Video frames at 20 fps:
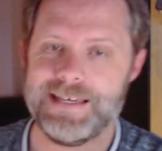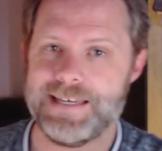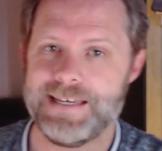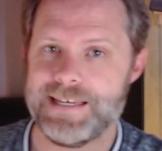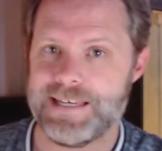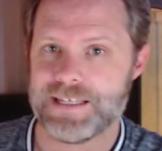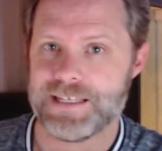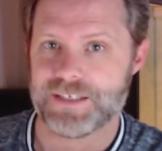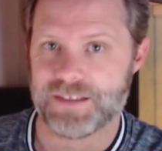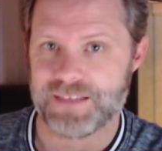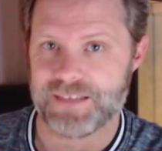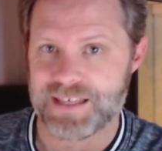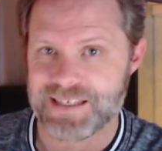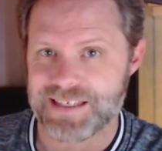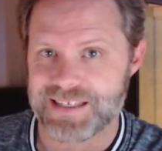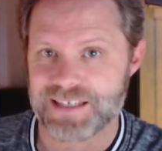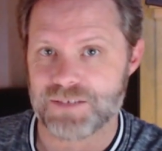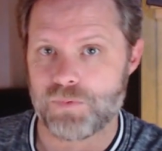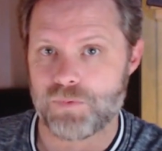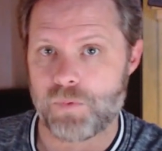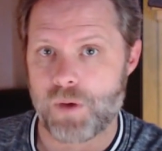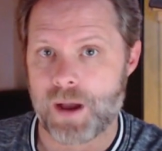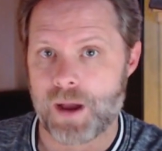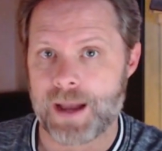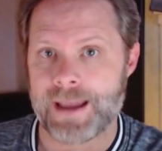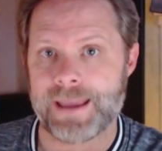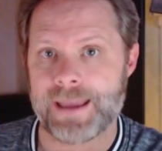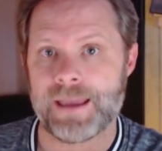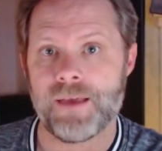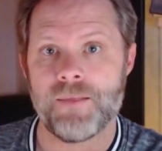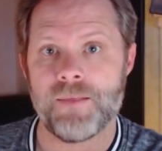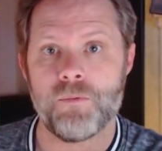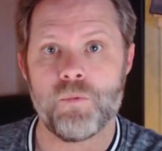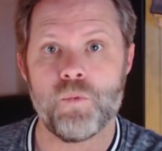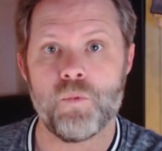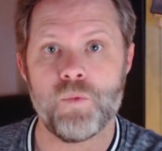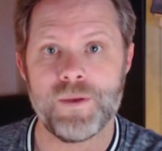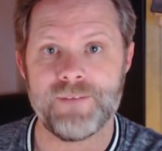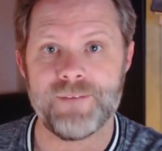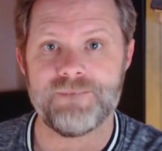So, this is why
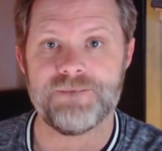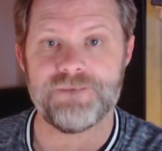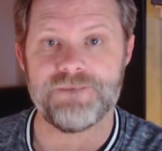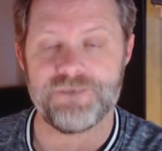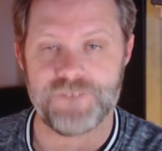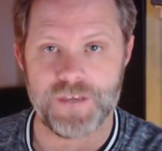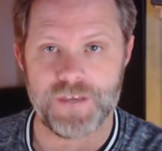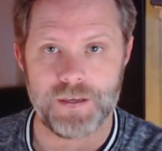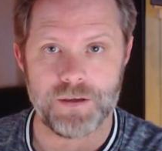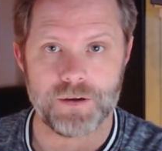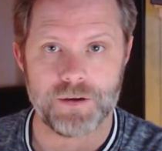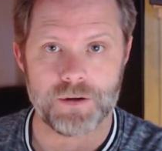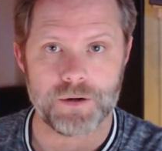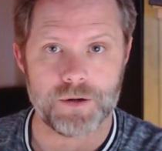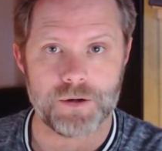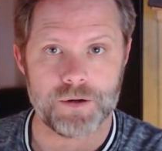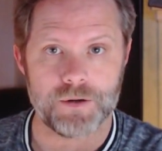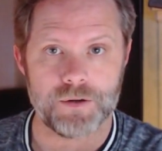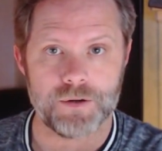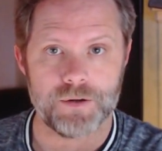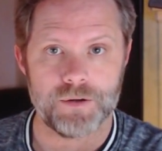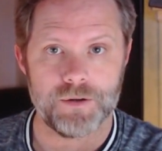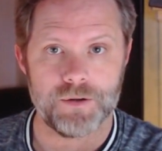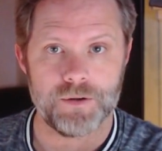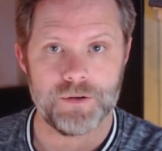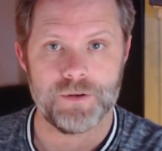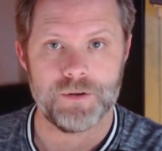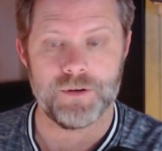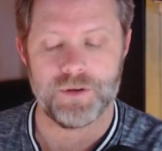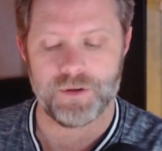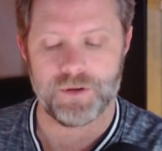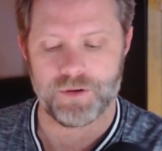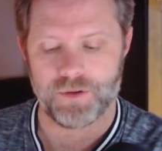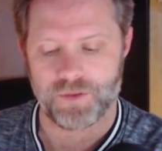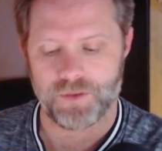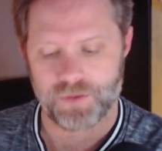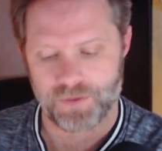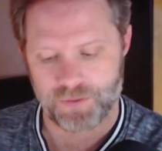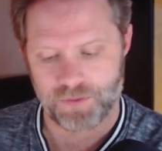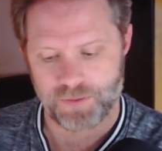we fear
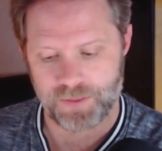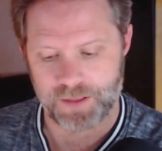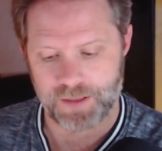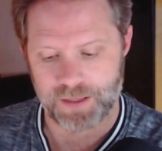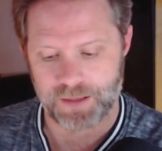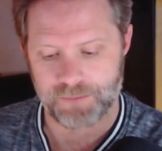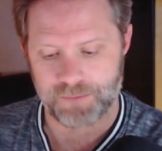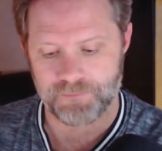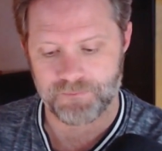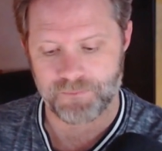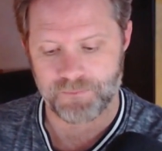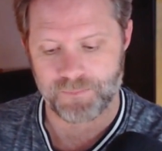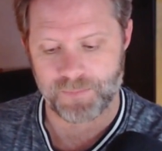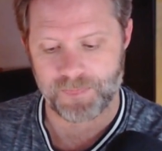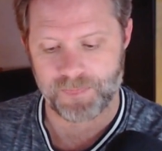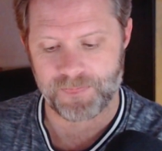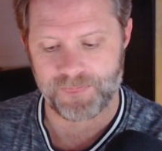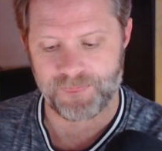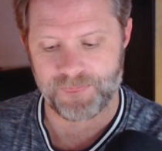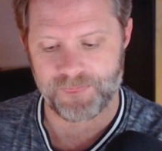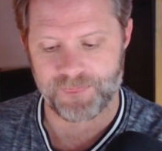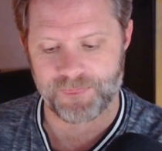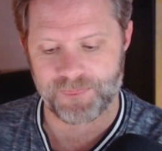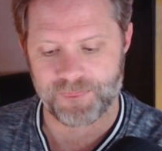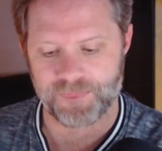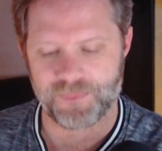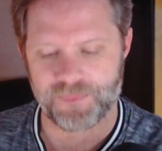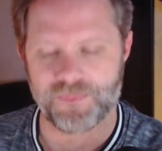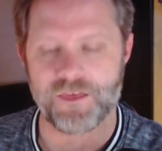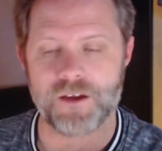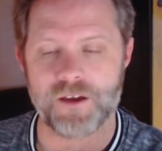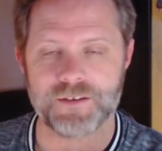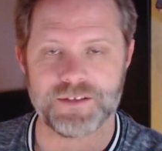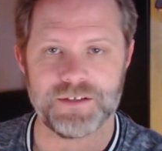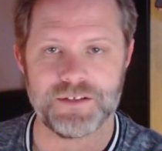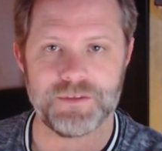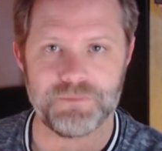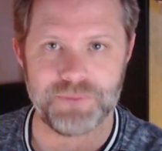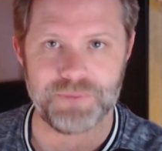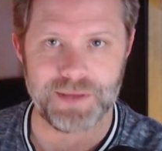the thoughts
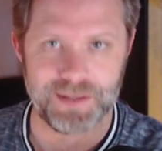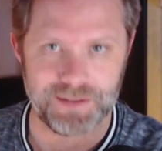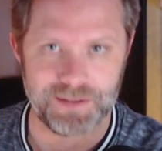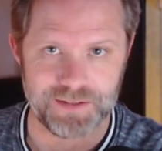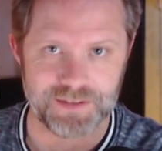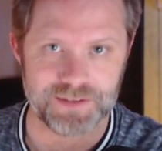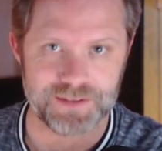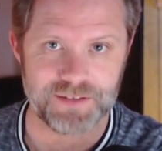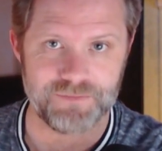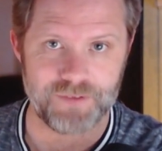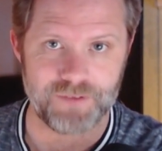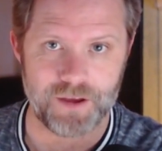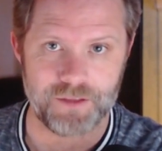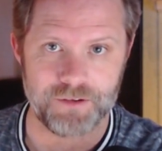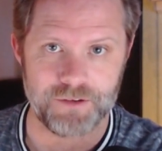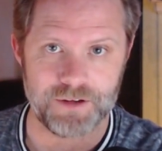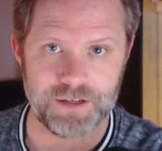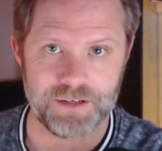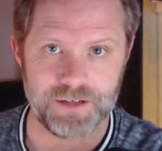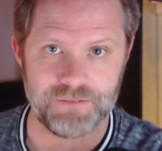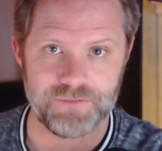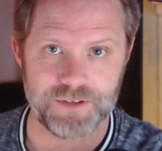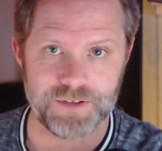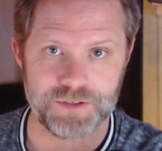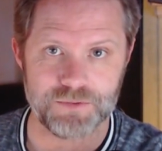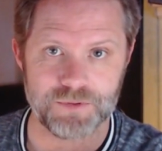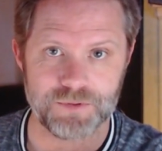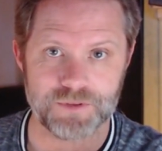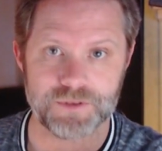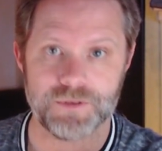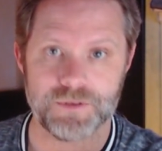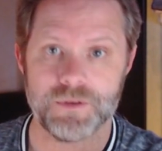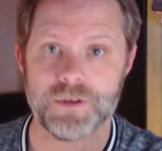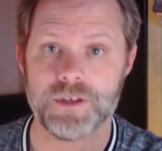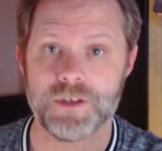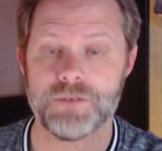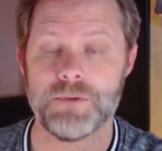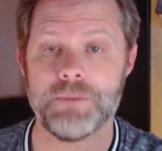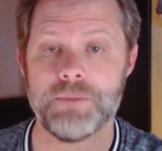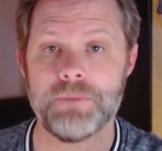and opinions of other individuals
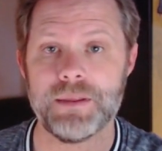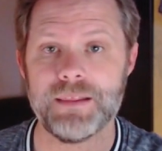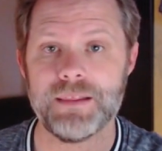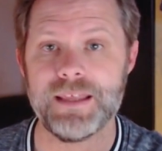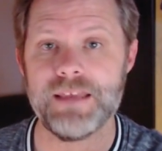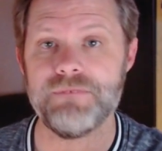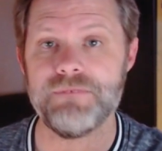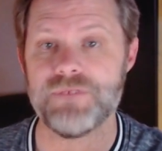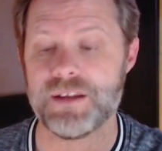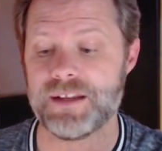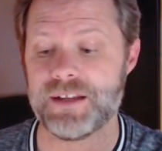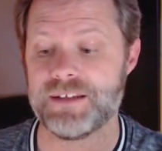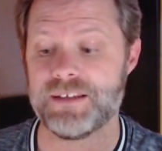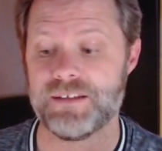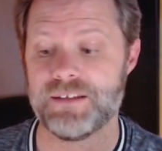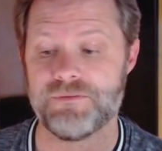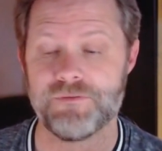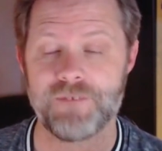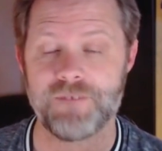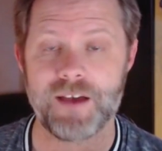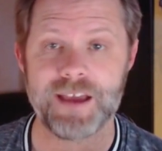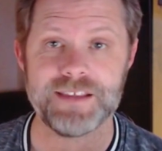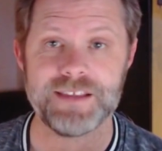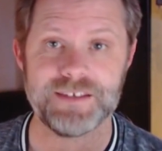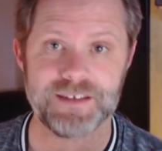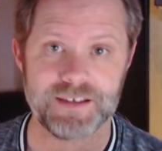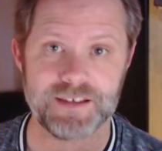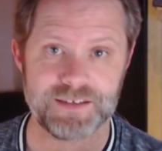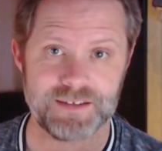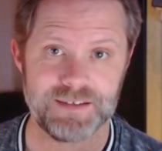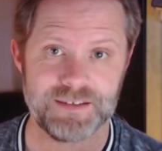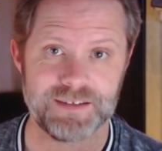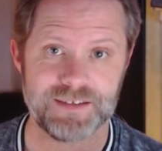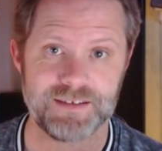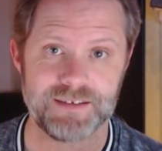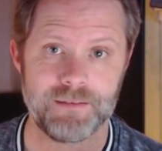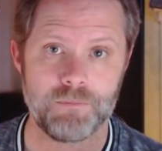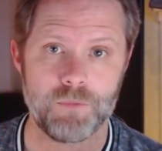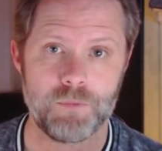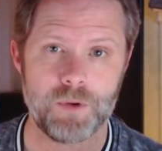because we believe that it defines us in
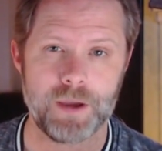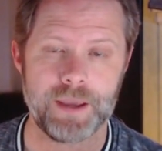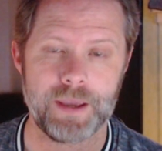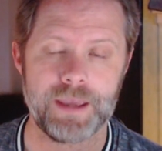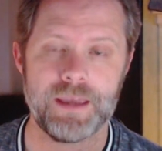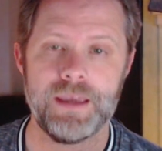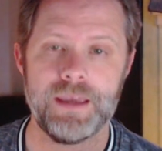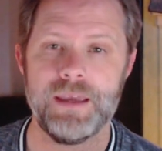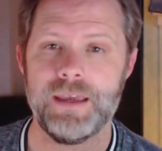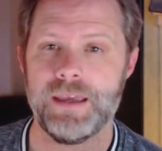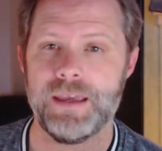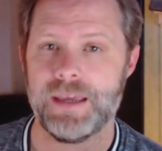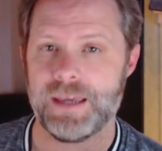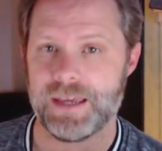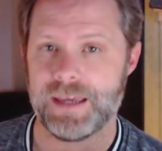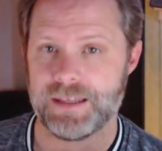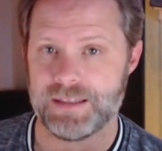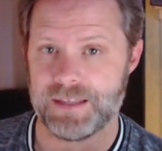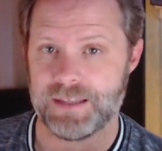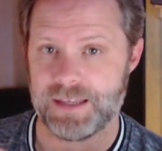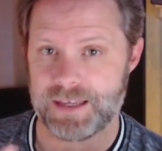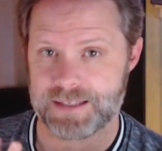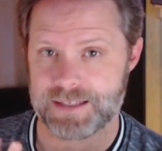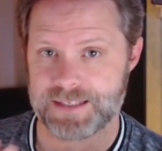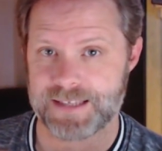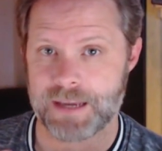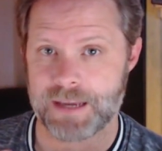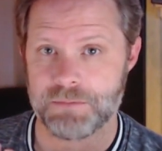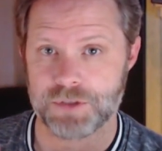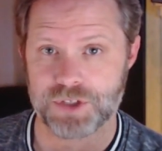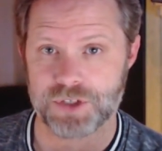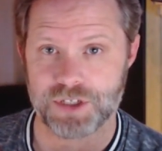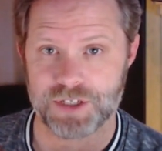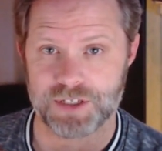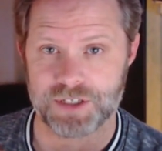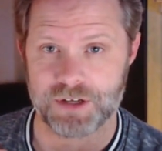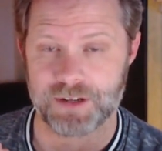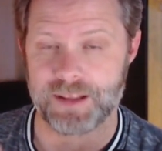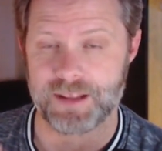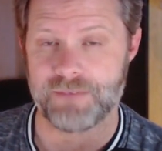some way, it establishes
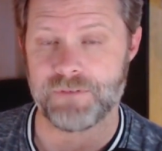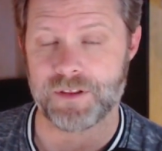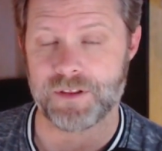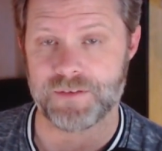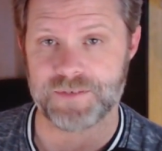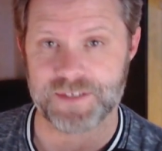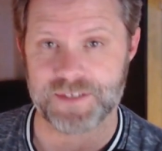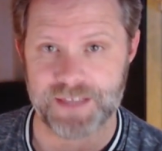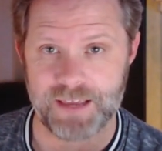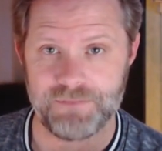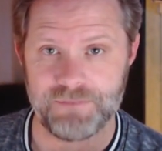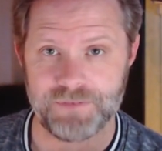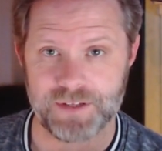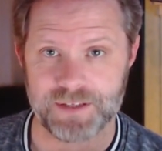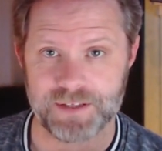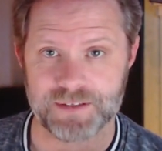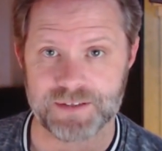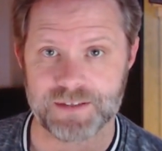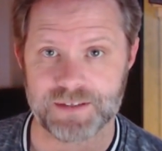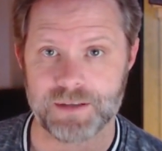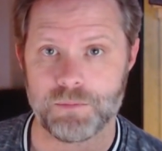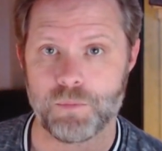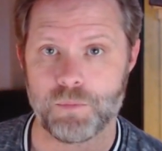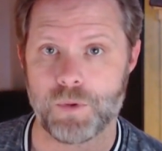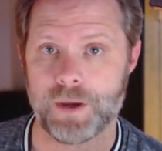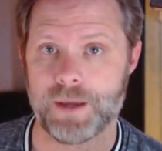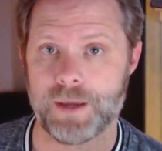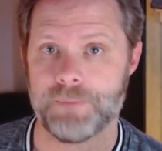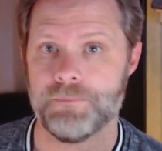our level of safety in some way,